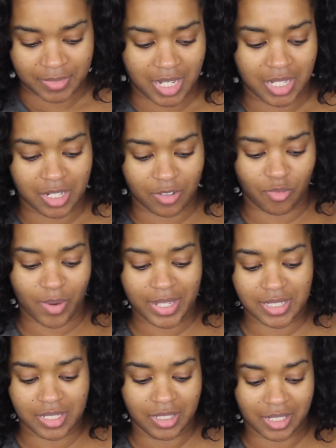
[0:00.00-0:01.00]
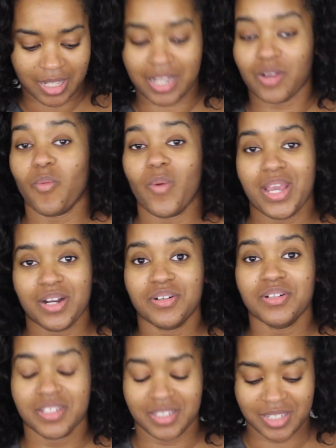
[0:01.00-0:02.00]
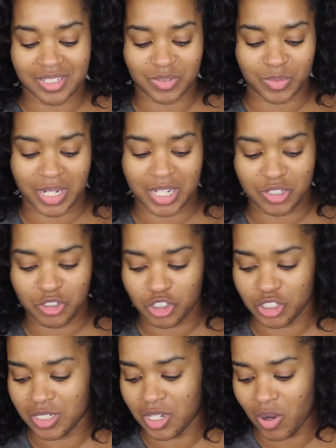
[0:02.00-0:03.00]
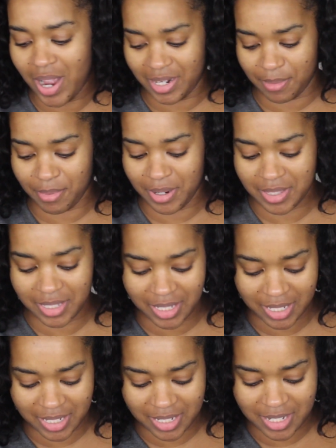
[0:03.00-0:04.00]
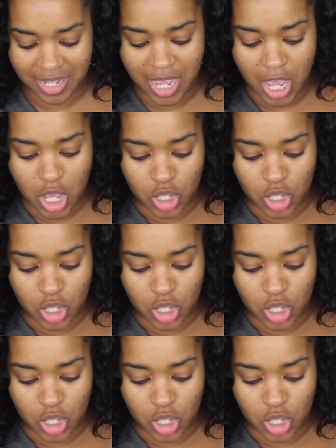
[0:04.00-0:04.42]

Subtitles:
enough weight to look like a whale is when I usually go out of breath again.